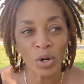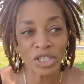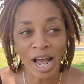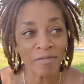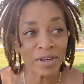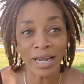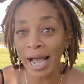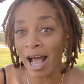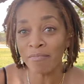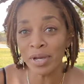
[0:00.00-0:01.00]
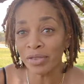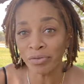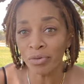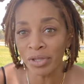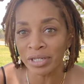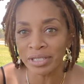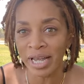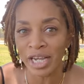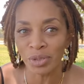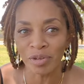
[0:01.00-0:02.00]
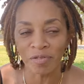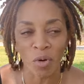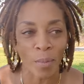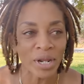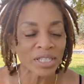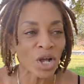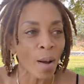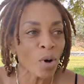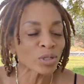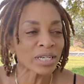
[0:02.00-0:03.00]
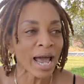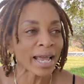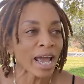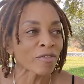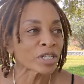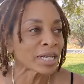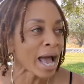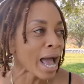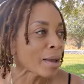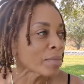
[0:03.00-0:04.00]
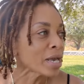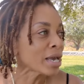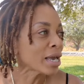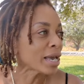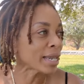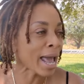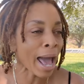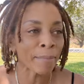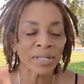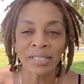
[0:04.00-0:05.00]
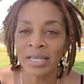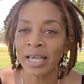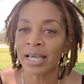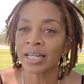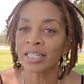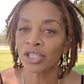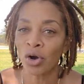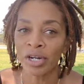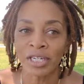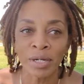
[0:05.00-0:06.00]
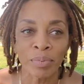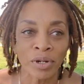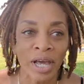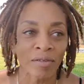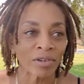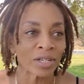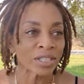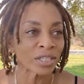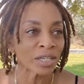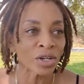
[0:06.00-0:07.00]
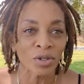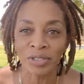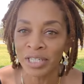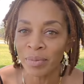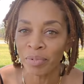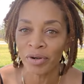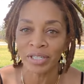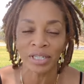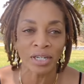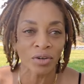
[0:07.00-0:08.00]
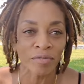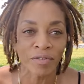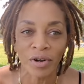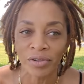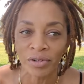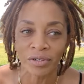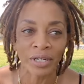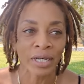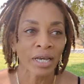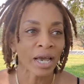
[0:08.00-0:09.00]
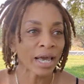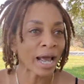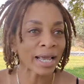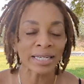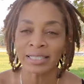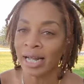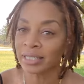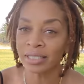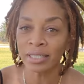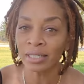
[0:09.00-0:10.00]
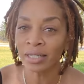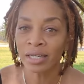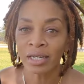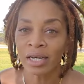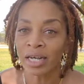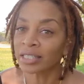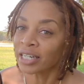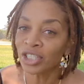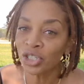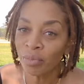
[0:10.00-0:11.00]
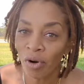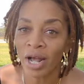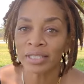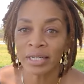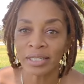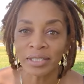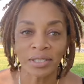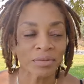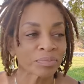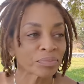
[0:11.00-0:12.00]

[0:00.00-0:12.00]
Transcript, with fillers: Which I feel like I've been through this stage before, but it's almost like every time it happens again, it's on a deeper level. It's a little deeper, it's a little further. And I guess that's the ascension process.